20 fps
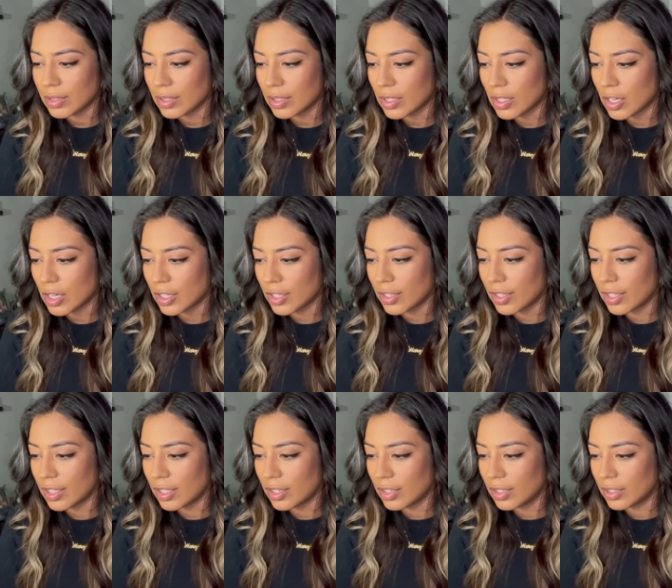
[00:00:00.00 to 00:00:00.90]
Harder than
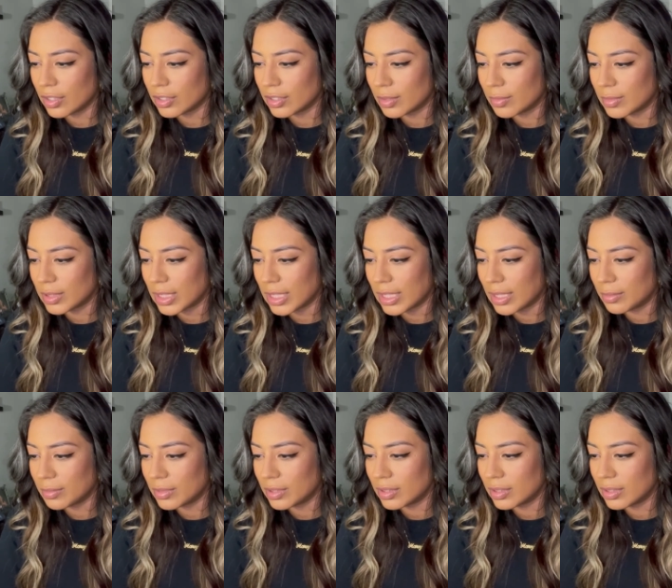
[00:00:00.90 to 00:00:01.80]
it looks
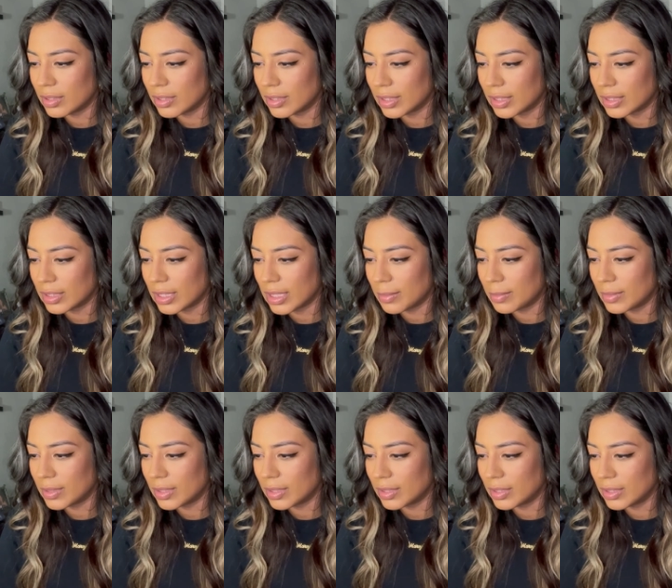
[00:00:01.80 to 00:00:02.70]
sometimes,
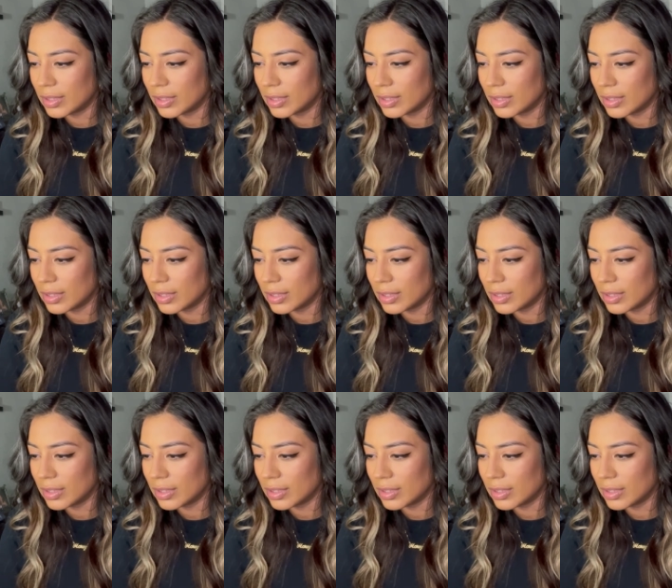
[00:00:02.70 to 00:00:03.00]
acceptance.